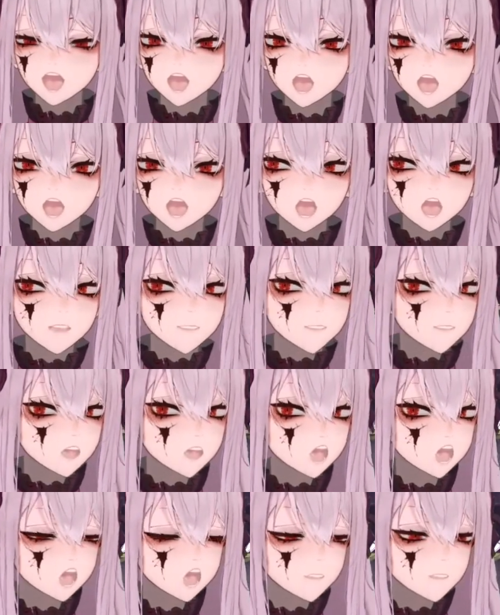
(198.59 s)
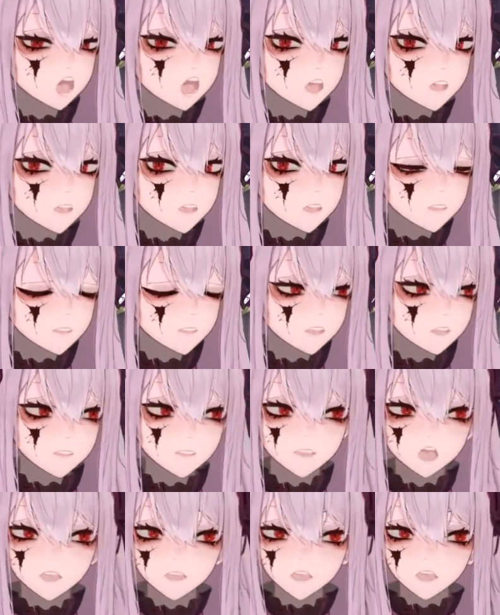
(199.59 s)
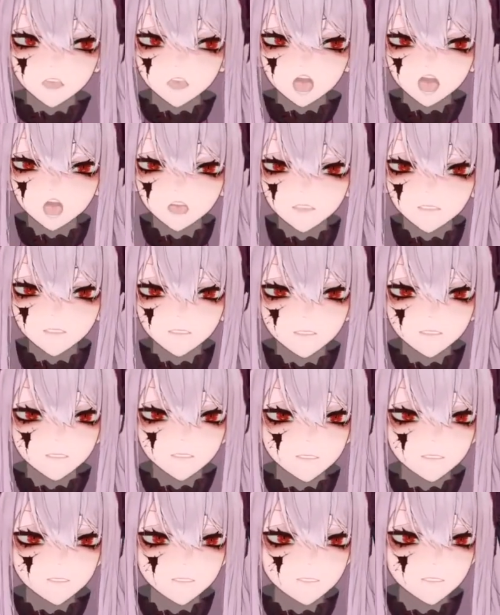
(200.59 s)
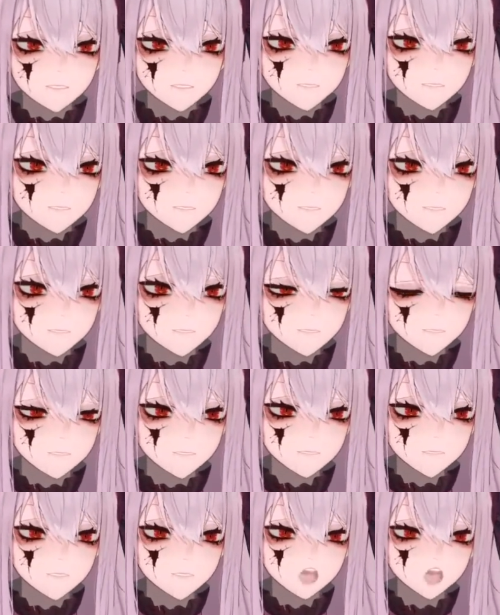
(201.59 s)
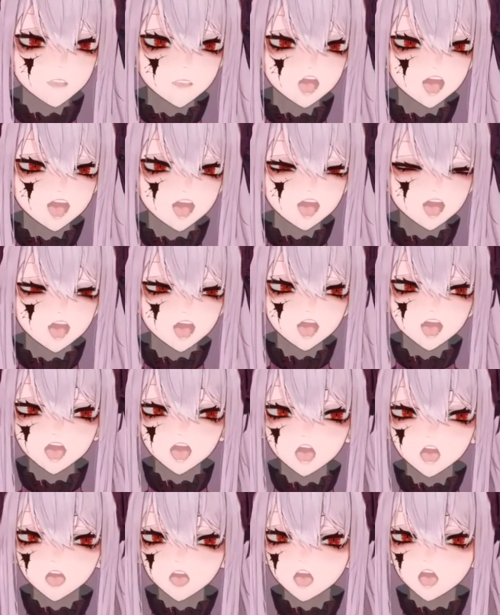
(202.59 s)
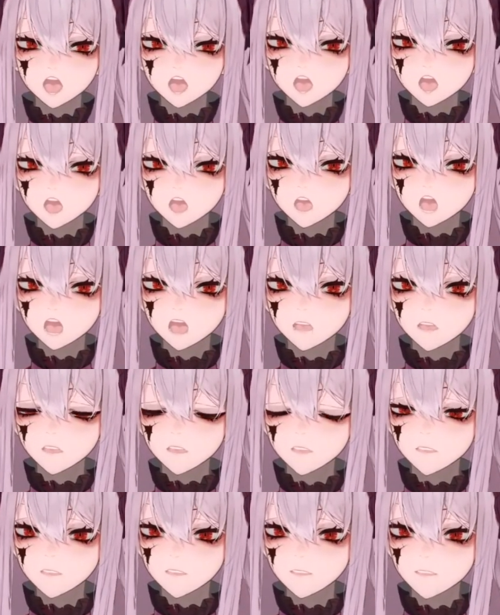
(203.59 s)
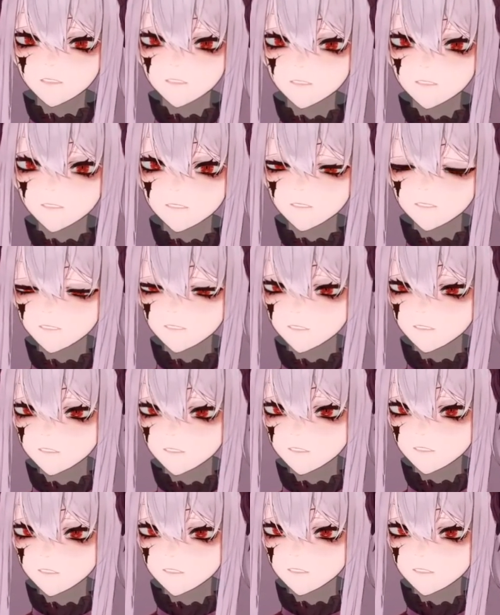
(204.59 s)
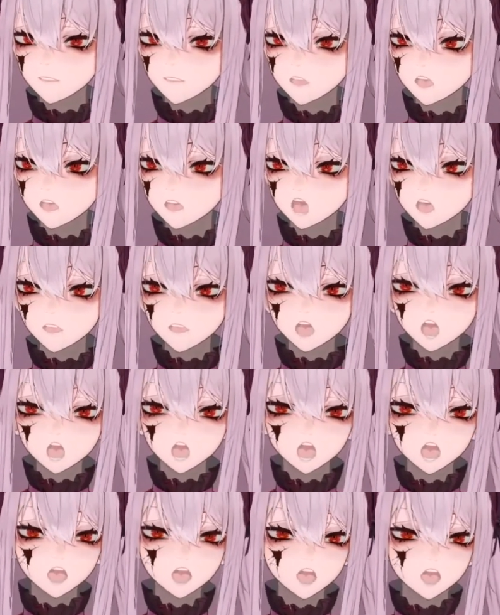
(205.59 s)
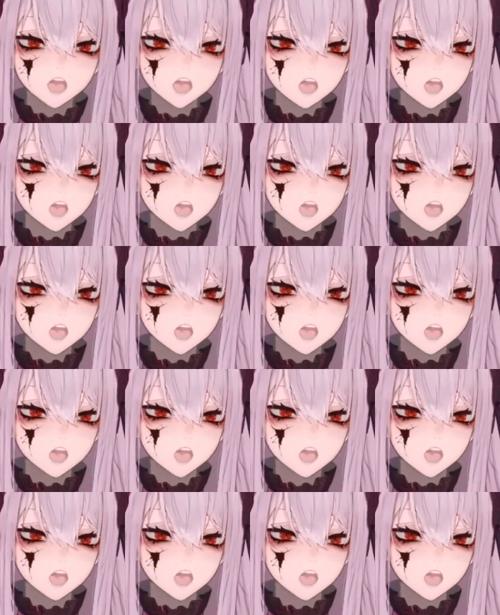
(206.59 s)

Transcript: Yeah, the cat's just gonna come back though. We're just in my room right now. You know, back at the cat? No. No, I will not.